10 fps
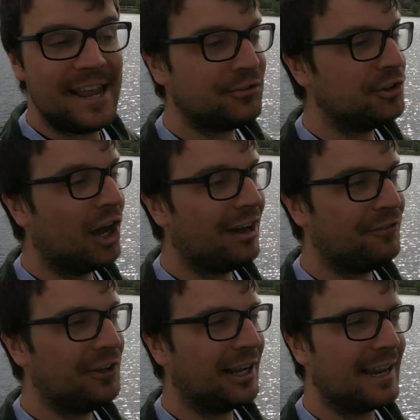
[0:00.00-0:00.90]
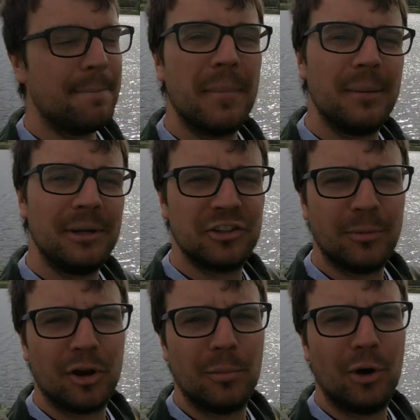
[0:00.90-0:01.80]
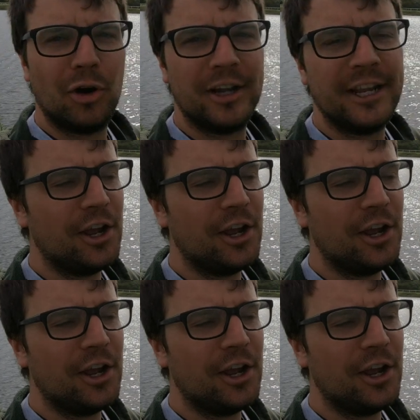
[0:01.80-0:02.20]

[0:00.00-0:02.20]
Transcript: If not, I feel like it might be tomorrow morning.